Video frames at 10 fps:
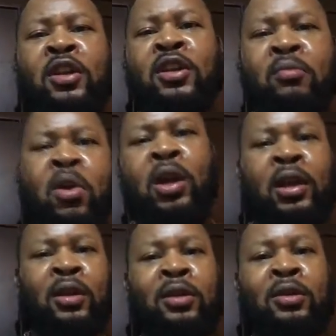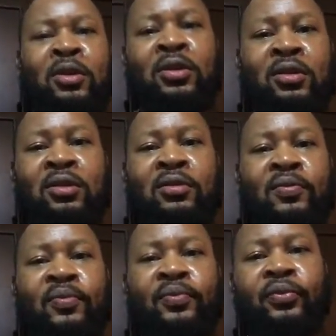the Americas,
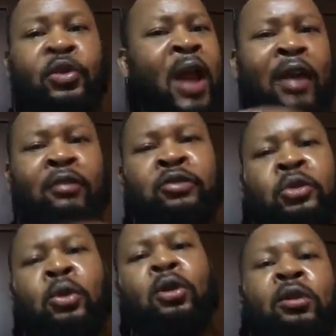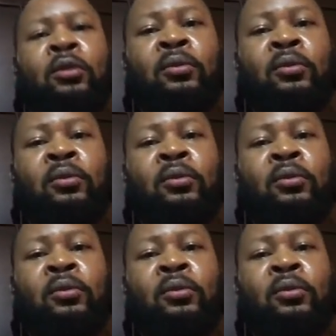you're not Creole.